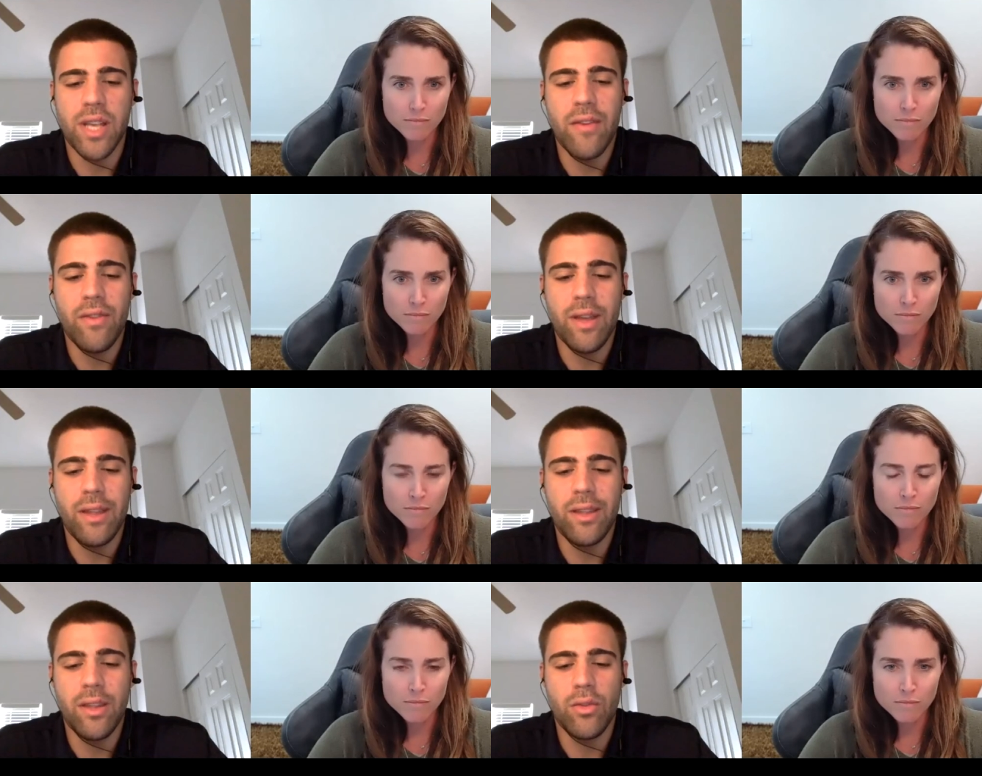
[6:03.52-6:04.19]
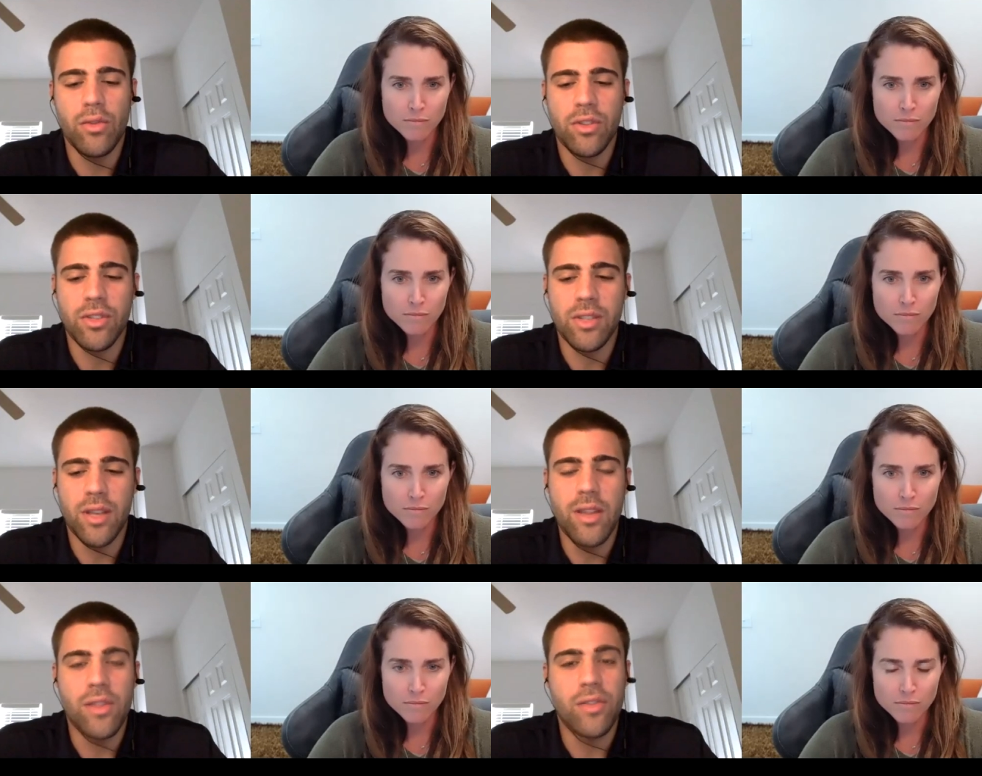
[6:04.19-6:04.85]
Speaker 1: Every, you know, there's,
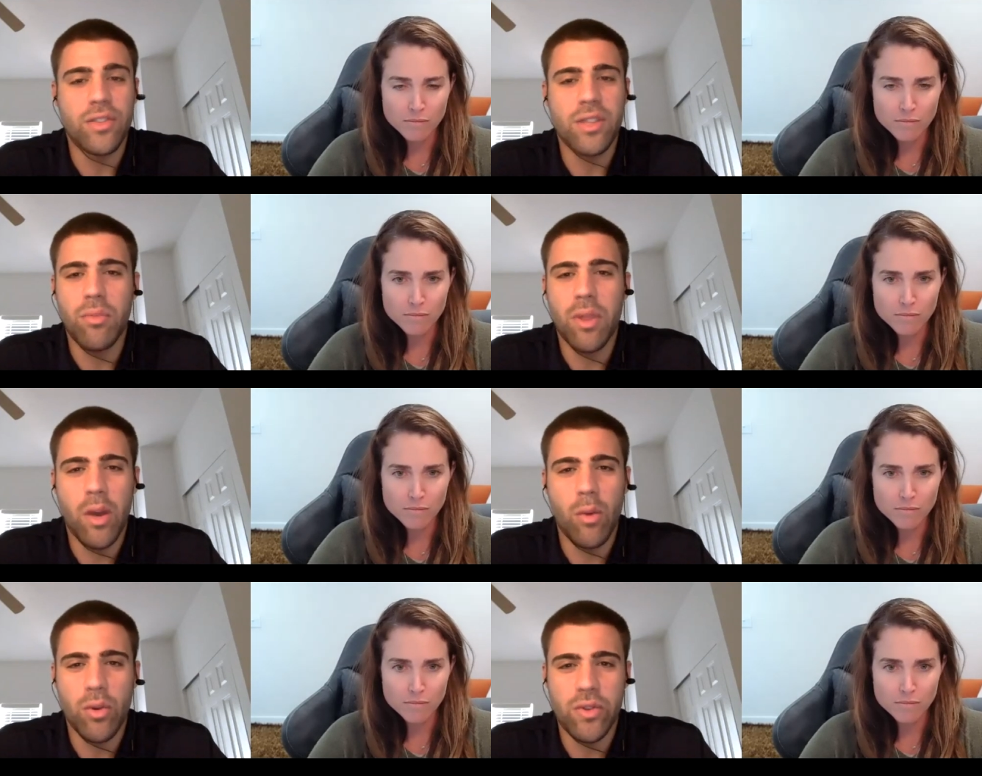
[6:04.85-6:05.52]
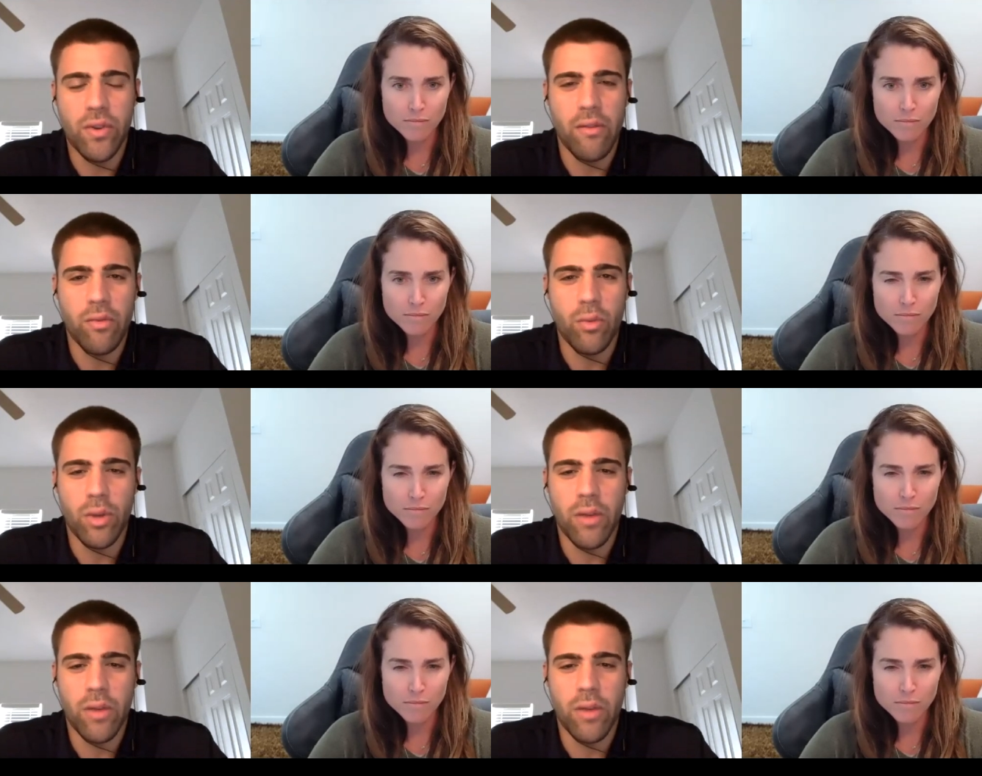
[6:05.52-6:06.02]
there's something that works for everyone.